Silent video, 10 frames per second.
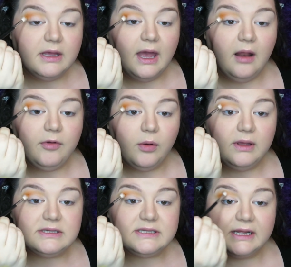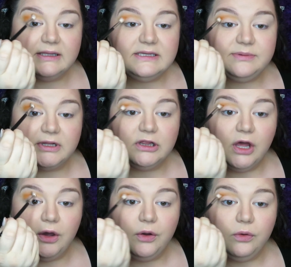and I'm going slightly
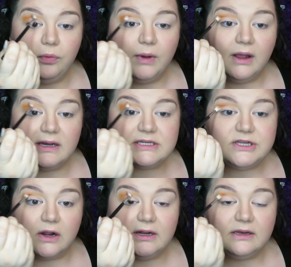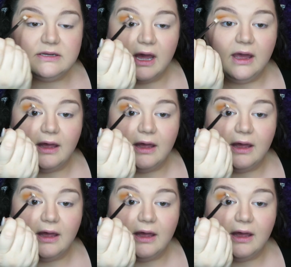below where I started.